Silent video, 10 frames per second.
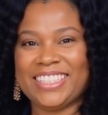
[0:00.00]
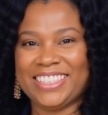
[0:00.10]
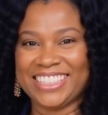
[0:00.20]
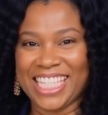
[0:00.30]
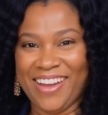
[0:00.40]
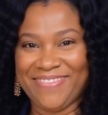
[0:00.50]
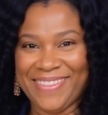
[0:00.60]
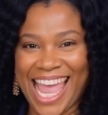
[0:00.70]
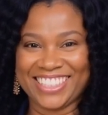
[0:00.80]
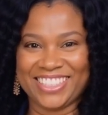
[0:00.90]
to scale
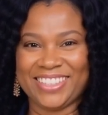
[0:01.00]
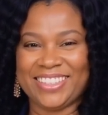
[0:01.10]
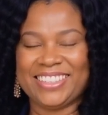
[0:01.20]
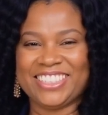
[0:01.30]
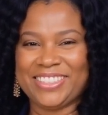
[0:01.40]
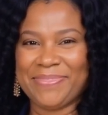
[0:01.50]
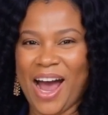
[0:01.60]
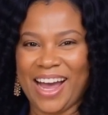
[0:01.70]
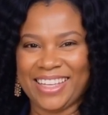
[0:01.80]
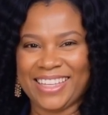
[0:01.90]
faster,
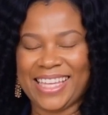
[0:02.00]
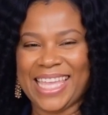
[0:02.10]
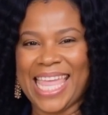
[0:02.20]
smarter,